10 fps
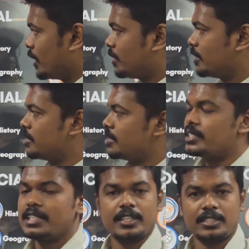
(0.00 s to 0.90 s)
at it, this is the
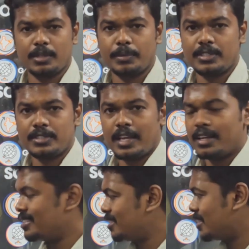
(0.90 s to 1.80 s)
GK syllabus,
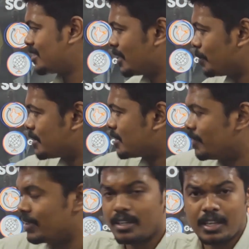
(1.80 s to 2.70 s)
and this is a syllabus
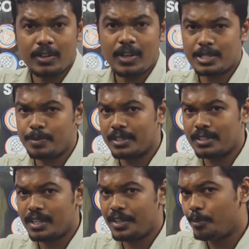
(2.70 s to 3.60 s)
given as per
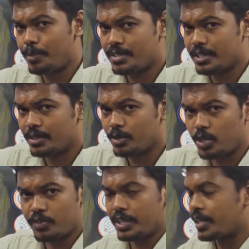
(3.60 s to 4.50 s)
the UPSC
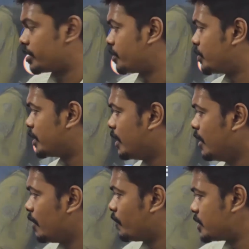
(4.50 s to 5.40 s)
notification. You see
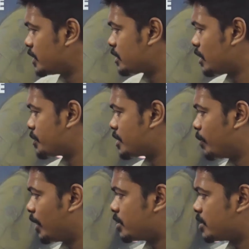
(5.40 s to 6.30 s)
physics, chemistry,
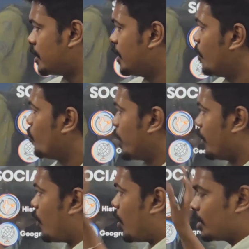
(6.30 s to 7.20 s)
biology. We
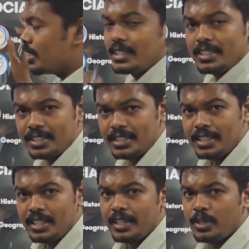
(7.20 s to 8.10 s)
have ordered it
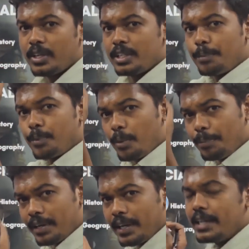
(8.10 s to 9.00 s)
in the
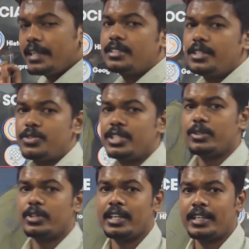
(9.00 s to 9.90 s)
proper headings. You see,
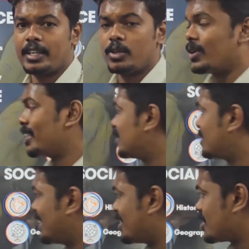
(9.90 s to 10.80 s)
you can take a look at it.
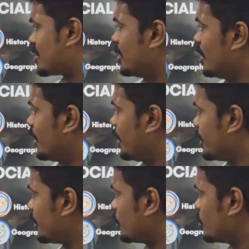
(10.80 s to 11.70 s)
Science.
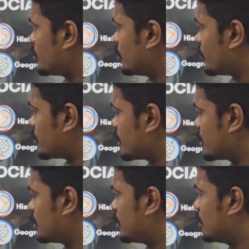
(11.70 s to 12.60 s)
It includes physics,